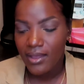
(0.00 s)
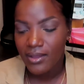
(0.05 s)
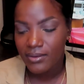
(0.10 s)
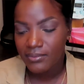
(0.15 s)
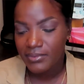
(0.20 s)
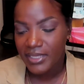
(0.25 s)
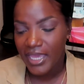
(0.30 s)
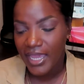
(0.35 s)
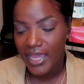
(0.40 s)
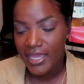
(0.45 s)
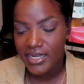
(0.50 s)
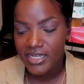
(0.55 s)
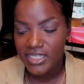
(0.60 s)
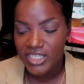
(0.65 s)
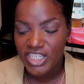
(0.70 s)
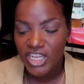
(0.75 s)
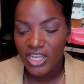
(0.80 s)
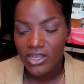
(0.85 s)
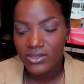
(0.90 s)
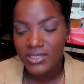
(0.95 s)
Candiace
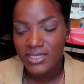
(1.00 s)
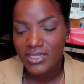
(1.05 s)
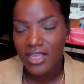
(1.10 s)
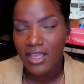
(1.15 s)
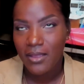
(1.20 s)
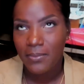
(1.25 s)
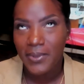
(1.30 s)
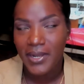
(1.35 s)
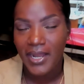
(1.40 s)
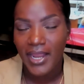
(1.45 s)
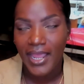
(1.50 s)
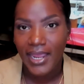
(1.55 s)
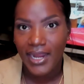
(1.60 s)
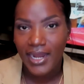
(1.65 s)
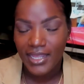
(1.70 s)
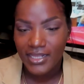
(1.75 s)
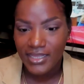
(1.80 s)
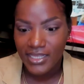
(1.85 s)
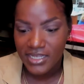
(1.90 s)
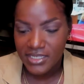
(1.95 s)
shows up and they act
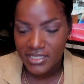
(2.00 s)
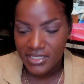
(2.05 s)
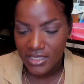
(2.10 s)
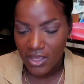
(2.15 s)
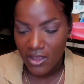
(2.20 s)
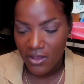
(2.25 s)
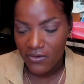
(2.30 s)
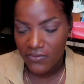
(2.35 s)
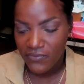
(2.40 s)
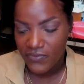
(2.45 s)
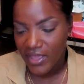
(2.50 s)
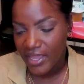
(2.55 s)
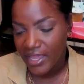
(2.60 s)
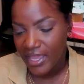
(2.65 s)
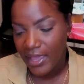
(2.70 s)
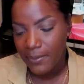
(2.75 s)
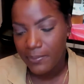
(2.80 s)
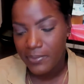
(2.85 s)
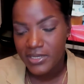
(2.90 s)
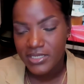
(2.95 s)
like they're so fake
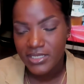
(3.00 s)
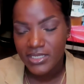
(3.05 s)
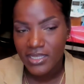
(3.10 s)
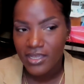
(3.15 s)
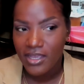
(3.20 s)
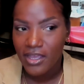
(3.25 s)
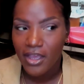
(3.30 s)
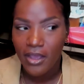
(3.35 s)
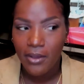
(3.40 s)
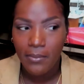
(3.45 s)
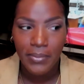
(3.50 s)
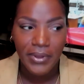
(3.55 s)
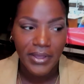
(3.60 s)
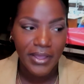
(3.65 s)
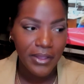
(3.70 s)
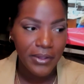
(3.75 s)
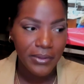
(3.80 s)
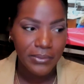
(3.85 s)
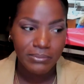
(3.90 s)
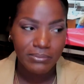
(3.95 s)
happy to see her,
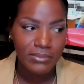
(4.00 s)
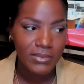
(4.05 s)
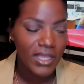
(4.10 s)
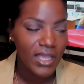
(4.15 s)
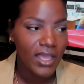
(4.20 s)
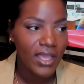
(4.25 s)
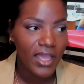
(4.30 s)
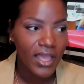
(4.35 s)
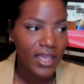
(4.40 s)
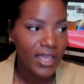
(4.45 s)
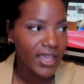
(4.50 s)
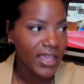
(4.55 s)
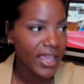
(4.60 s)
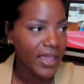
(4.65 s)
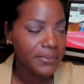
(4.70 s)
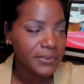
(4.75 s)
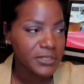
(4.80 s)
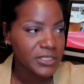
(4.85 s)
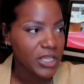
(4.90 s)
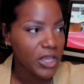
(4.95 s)
but
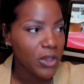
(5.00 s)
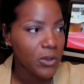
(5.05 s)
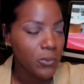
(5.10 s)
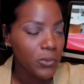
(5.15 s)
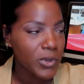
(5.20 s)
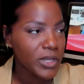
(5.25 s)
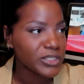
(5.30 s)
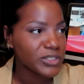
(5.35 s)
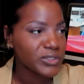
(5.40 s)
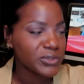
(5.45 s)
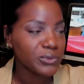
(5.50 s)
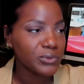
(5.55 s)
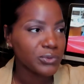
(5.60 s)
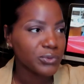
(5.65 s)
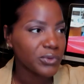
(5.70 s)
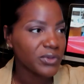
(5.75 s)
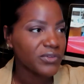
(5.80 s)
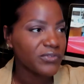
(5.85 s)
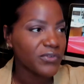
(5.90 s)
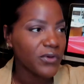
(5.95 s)
episode 1, 2,
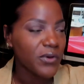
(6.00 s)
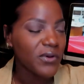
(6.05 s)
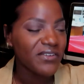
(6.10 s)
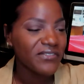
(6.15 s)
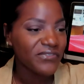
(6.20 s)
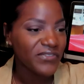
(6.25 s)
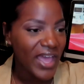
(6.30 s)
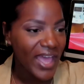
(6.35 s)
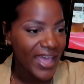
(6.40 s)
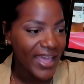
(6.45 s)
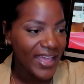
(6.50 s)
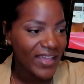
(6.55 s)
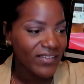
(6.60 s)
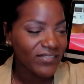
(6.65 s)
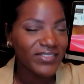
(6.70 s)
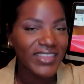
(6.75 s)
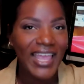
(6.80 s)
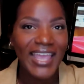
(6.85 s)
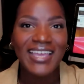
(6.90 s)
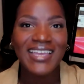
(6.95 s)
3, 4, and
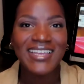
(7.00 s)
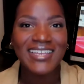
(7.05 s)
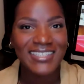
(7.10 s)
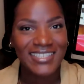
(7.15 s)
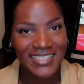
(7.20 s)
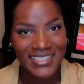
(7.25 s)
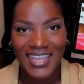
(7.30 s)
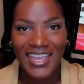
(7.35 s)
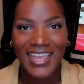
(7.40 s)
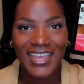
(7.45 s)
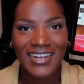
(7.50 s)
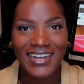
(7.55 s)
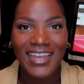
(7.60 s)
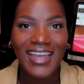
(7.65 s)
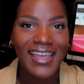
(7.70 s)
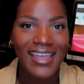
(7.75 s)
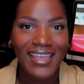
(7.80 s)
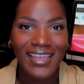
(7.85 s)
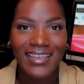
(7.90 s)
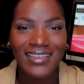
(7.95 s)
5, they couldn't stand her
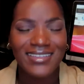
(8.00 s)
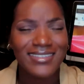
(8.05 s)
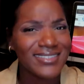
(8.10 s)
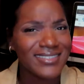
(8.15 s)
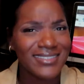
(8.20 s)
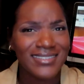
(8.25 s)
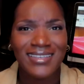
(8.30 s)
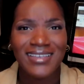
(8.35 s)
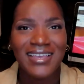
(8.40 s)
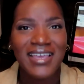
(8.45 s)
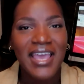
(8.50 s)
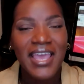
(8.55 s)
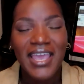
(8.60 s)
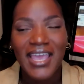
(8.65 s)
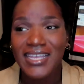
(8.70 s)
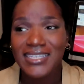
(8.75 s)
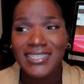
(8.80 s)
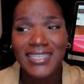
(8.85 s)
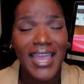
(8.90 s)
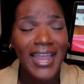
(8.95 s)
ass.
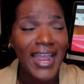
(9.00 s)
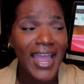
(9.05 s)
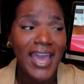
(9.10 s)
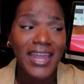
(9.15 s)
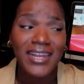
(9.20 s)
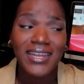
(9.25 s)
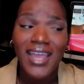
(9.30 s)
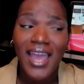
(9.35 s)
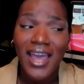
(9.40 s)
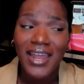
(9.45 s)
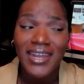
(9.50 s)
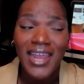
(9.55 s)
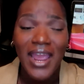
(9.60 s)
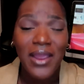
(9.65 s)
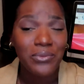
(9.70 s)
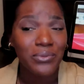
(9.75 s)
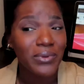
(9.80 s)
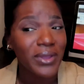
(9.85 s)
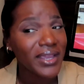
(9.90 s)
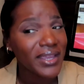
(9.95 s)
It's like, how do y'all
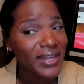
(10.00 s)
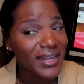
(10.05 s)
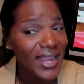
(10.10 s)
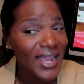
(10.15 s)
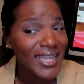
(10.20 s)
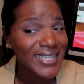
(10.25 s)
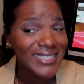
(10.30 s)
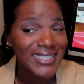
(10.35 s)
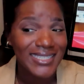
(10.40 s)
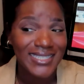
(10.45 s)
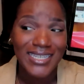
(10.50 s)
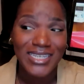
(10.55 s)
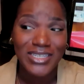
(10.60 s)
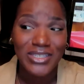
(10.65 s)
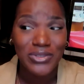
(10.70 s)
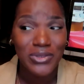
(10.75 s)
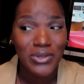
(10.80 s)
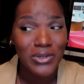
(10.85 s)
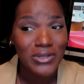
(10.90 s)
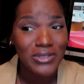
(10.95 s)
not recognize that these
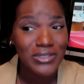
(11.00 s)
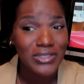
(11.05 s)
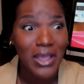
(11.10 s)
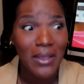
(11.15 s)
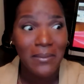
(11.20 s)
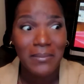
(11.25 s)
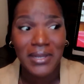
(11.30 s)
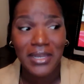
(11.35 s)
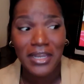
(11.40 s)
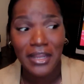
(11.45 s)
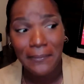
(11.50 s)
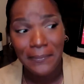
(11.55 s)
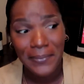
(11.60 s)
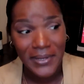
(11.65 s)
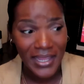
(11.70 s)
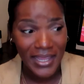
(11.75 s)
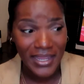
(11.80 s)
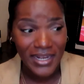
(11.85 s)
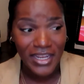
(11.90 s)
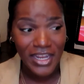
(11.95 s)
girls are
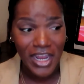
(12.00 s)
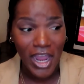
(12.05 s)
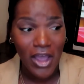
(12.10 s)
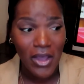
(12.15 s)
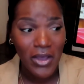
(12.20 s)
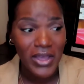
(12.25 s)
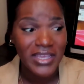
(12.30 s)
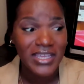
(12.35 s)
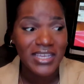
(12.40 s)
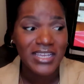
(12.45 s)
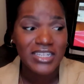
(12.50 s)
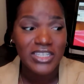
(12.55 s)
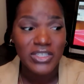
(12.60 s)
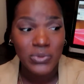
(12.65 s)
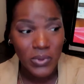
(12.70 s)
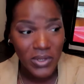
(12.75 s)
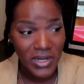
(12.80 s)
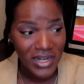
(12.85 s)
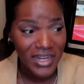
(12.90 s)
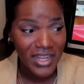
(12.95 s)
manipulating y'all against
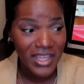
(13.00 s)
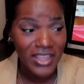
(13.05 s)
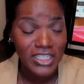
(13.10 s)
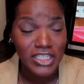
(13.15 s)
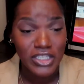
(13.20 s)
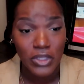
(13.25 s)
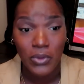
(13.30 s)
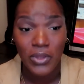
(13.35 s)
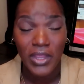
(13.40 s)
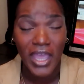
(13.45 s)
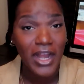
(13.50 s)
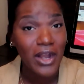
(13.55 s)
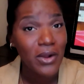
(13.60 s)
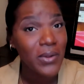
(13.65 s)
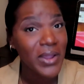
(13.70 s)
one another so they don't